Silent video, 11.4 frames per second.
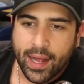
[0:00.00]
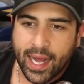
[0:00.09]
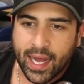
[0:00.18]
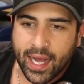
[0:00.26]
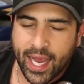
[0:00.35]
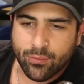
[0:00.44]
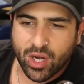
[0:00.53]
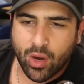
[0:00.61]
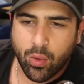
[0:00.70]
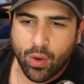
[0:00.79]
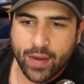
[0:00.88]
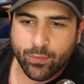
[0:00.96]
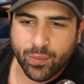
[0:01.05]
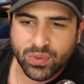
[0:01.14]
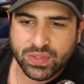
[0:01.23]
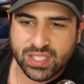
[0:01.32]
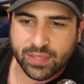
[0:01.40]
uh, and required
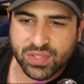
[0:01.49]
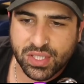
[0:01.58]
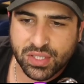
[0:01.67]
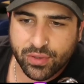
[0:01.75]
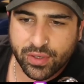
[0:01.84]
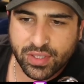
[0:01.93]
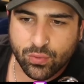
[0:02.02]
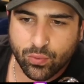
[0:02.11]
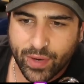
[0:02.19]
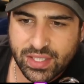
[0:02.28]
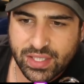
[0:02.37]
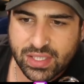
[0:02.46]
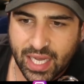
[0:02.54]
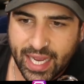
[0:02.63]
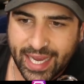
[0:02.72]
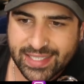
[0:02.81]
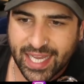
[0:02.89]
Ripple's subsidiary to
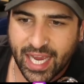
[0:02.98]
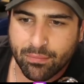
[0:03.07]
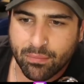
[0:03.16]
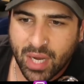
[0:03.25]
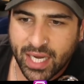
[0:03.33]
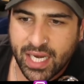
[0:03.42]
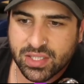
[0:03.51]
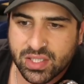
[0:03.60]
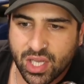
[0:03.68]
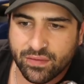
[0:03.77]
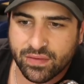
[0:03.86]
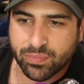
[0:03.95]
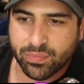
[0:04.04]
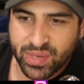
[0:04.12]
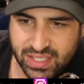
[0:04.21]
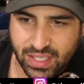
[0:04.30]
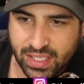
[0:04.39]
register as a money service
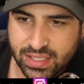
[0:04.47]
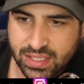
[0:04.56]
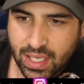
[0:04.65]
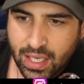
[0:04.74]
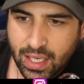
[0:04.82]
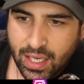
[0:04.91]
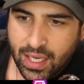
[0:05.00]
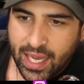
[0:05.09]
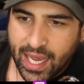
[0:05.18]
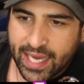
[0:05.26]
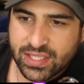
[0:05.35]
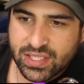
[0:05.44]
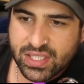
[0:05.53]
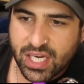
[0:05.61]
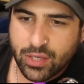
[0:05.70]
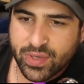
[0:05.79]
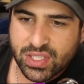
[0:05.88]
business. A
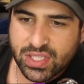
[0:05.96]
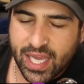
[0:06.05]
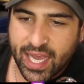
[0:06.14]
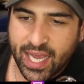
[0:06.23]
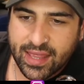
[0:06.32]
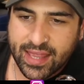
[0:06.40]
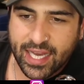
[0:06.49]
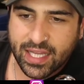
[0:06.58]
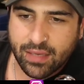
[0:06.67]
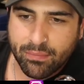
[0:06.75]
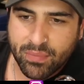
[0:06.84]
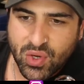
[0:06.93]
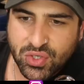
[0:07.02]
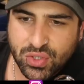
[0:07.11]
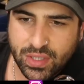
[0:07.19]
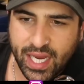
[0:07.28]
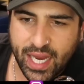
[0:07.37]
distinguished uh, that they're
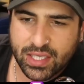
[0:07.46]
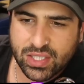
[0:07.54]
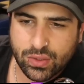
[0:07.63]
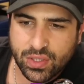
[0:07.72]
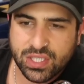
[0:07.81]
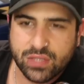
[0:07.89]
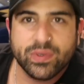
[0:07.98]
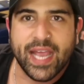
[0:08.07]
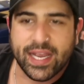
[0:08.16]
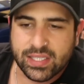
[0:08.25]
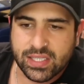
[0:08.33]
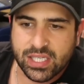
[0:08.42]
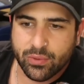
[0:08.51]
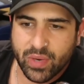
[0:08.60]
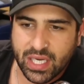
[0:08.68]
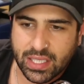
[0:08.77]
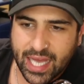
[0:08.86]
mutually exclusive with the SEC
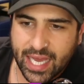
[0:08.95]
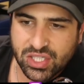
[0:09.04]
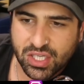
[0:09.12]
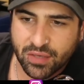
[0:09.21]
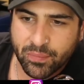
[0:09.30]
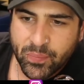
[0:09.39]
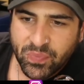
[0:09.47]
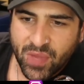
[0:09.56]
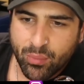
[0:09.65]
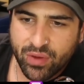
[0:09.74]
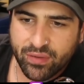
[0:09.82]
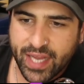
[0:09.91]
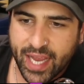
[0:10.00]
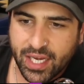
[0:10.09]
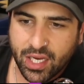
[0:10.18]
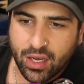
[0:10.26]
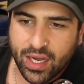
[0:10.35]
regulation. Moving
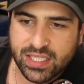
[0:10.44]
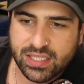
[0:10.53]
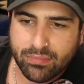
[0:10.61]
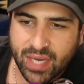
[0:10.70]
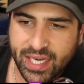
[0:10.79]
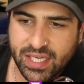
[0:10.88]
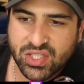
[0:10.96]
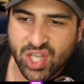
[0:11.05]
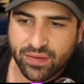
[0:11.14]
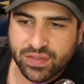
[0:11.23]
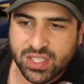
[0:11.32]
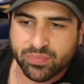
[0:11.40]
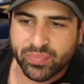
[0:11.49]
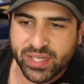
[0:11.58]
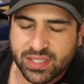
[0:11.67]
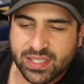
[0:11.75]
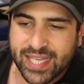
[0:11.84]
down here, guys, money services
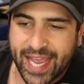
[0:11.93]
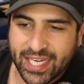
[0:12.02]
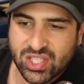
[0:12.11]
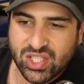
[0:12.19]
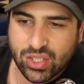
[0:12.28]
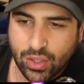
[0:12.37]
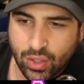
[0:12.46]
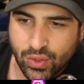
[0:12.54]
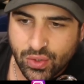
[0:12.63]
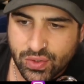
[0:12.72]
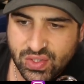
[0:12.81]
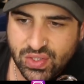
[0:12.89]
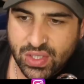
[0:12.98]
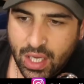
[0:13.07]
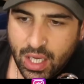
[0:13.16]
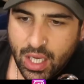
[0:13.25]
business excludes